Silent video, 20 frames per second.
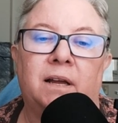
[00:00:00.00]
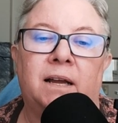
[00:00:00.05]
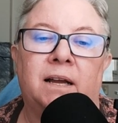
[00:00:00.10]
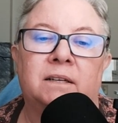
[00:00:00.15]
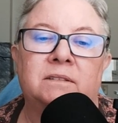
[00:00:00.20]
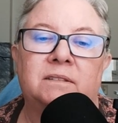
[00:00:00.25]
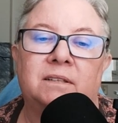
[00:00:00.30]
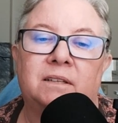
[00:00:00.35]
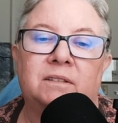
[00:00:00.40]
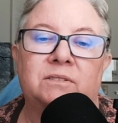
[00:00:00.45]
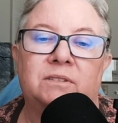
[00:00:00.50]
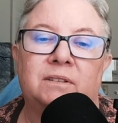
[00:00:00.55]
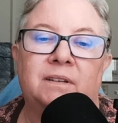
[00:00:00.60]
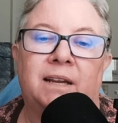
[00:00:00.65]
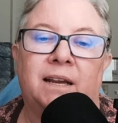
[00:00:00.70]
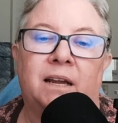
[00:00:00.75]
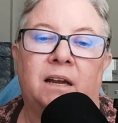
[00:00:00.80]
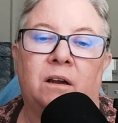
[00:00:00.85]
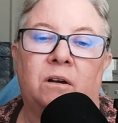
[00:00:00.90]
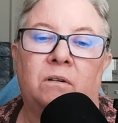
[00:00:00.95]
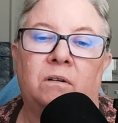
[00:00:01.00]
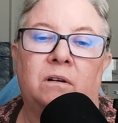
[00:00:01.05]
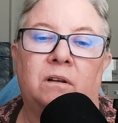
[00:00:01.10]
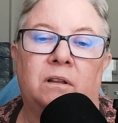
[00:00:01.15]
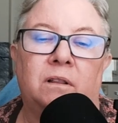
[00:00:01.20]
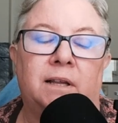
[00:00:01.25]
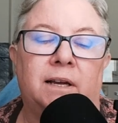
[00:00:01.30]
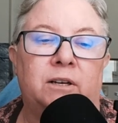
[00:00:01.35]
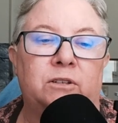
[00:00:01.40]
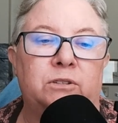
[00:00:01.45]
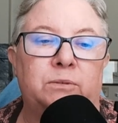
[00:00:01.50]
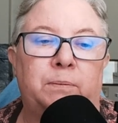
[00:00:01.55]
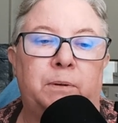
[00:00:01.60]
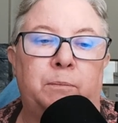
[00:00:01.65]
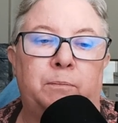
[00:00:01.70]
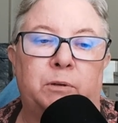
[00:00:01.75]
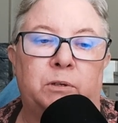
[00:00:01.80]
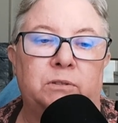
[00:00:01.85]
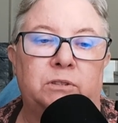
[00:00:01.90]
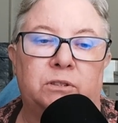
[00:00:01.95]
Access Now allows
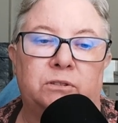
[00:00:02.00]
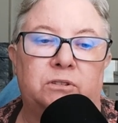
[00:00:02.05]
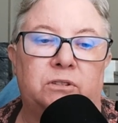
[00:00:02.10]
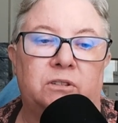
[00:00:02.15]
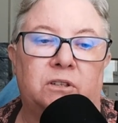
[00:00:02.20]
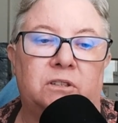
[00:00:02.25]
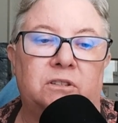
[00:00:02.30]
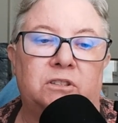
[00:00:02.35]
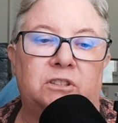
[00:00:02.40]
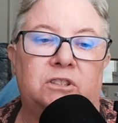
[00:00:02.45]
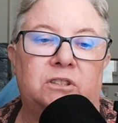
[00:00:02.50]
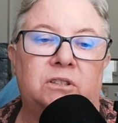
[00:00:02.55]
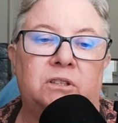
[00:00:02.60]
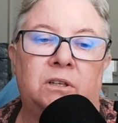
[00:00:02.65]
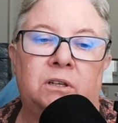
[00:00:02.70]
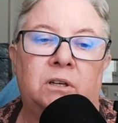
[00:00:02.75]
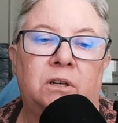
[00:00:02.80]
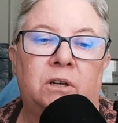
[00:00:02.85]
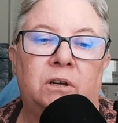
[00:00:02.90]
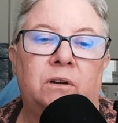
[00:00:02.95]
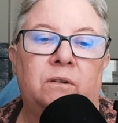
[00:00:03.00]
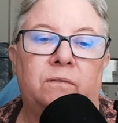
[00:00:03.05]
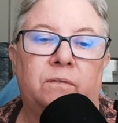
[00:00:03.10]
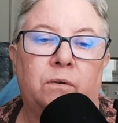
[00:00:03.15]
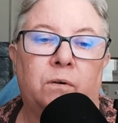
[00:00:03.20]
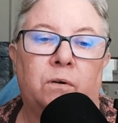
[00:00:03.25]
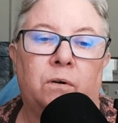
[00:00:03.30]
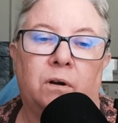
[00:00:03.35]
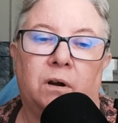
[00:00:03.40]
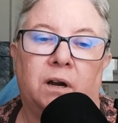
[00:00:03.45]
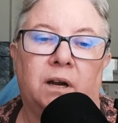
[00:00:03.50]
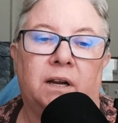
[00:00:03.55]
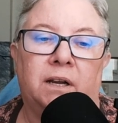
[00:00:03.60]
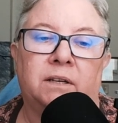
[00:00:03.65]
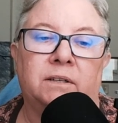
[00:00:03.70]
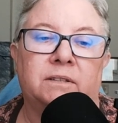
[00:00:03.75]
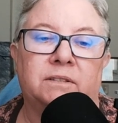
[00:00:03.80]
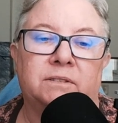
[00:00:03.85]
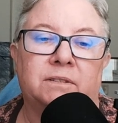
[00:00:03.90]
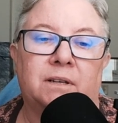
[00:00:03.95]
people to search for
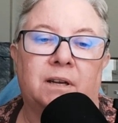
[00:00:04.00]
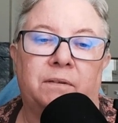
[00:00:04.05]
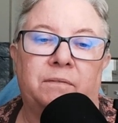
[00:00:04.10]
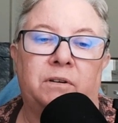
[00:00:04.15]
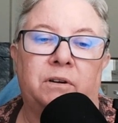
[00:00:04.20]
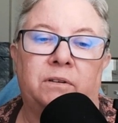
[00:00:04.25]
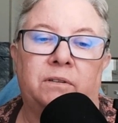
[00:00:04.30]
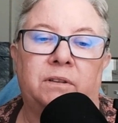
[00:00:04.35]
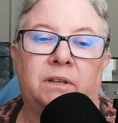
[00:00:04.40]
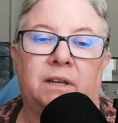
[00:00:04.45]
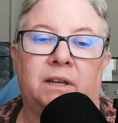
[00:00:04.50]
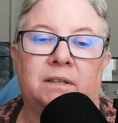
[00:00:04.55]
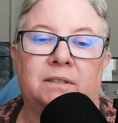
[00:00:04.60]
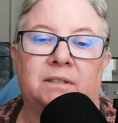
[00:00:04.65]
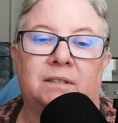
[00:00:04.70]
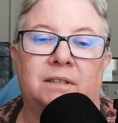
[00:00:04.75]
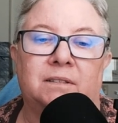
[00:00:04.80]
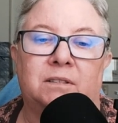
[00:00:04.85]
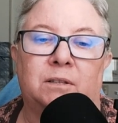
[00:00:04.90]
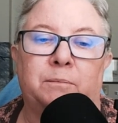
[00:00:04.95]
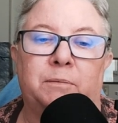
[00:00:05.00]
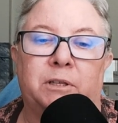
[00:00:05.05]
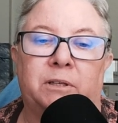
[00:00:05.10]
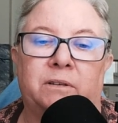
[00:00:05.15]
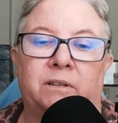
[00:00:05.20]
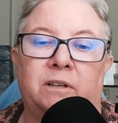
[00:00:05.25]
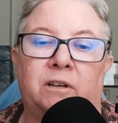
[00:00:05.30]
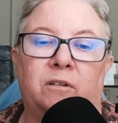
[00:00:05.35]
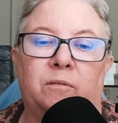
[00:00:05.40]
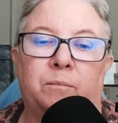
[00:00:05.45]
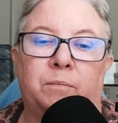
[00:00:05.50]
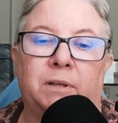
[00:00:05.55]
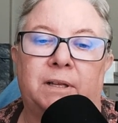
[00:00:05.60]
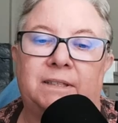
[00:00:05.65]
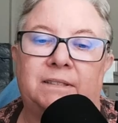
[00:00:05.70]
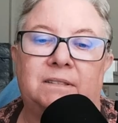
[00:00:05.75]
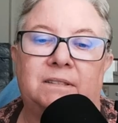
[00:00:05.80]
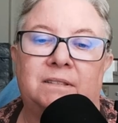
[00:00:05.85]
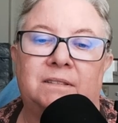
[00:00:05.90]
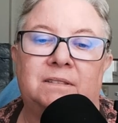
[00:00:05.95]
and discover the accessibility of
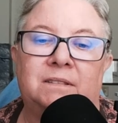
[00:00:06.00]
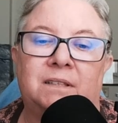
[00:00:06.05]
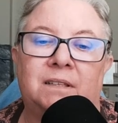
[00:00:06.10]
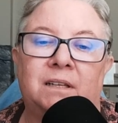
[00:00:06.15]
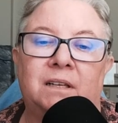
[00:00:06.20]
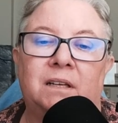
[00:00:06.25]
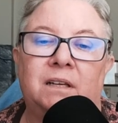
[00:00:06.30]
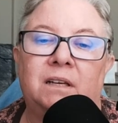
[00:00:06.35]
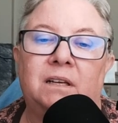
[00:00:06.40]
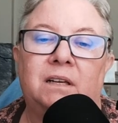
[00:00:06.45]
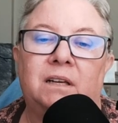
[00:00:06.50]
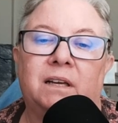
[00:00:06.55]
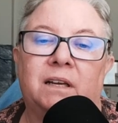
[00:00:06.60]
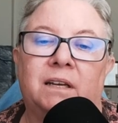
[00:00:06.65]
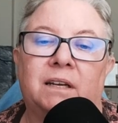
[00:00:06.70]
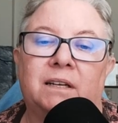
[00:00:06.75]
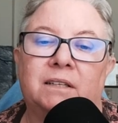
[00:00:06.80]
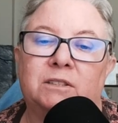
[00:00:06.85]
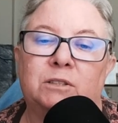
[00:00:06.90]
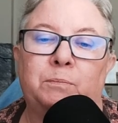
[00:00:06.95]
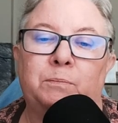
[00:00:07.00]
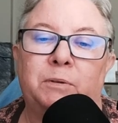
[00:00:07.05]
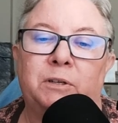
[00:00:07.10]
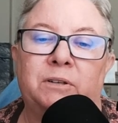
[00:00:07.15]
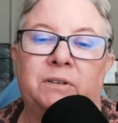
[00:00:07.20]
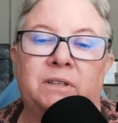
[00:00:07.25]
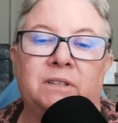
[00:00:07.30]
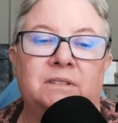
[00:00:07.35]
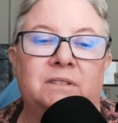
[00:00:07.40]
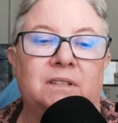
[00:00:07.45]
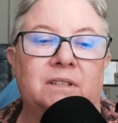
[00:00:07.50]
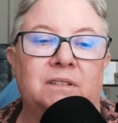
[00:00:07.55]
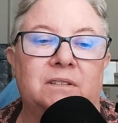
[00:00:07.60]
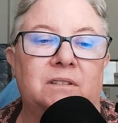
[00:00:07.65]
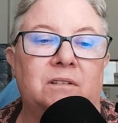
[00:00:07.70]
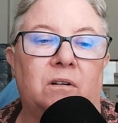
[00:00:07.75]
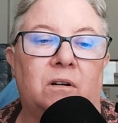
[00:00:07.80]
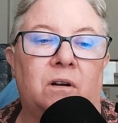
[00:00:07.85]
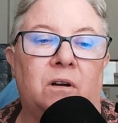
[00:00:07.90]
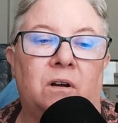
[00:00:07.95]
places and
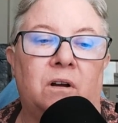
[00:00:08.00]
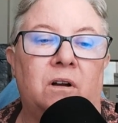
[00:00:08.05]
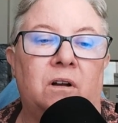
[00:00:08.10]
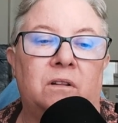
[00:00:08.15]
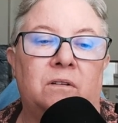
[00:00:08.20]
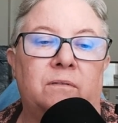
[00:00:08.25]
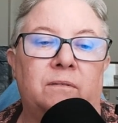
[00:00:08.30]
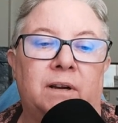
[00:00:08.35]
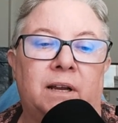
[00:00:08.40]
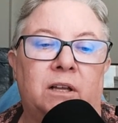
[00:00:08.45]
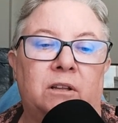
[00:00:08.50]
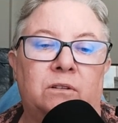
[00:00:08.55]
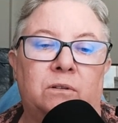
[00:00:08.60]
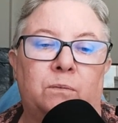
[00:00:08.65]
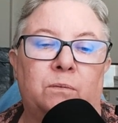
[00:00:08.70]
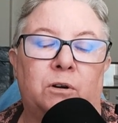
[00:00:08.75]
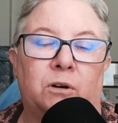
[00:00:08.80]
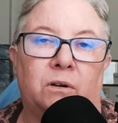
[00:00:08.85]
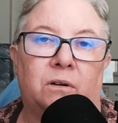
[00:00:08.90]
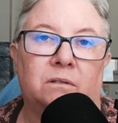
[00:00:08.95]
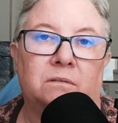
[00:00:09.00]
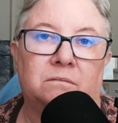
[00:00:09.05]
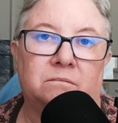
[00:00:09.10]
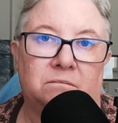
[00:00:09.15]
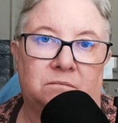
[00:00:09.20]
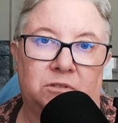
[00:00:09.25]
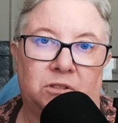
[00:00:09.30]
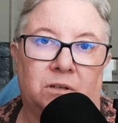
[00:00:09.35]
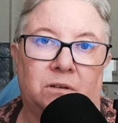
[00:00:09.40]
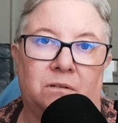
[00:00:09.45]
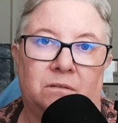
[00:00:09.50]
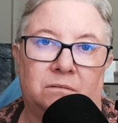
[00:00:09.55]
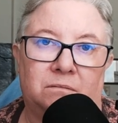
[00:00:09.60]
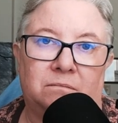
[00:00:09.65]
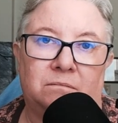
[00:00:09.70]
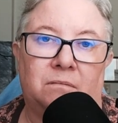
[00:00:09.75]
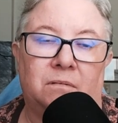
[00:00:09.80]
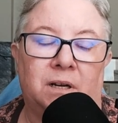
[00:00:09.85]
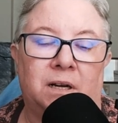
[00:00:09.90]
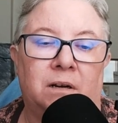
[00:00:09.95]
experiences all around the world.
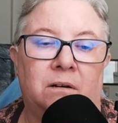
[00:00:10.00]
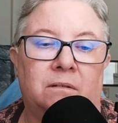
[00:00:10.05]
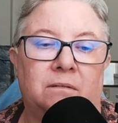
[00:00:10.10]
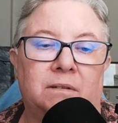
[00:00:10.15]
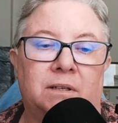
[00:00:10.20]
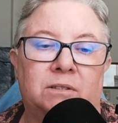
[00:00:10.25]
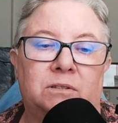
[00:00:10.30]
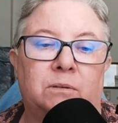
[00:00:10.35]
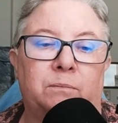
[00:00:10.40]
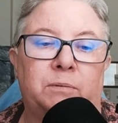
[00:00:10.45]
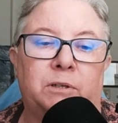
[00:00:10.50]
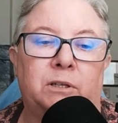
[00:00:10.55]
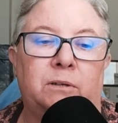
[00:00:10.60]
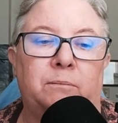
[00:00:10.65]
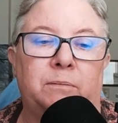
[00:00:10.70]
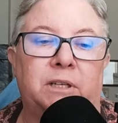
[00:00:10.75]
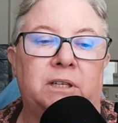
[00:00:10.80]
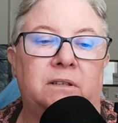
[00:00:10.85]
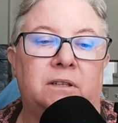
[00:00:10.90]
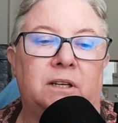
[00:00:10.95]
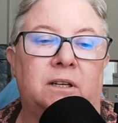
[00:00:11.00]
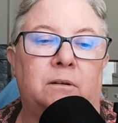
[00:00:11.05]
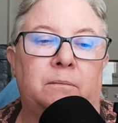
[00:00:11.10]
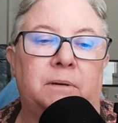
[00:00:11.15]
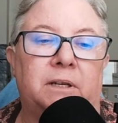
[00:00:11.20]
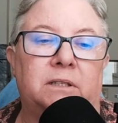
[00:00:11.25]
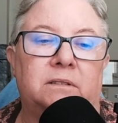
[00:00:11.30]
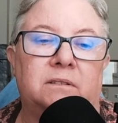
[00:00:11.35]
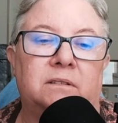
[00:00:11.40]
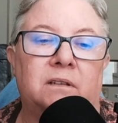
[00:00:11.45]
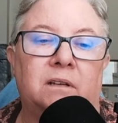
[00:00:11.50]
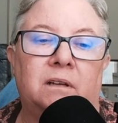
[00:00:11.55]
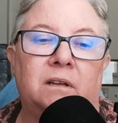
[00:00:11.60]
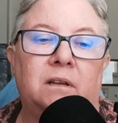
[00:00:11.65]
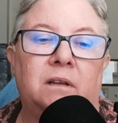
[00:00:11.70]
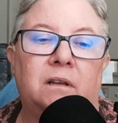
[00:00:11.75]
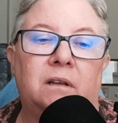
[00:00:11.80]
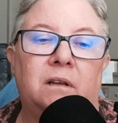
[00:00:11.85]
So, wow, that's a pretty big database.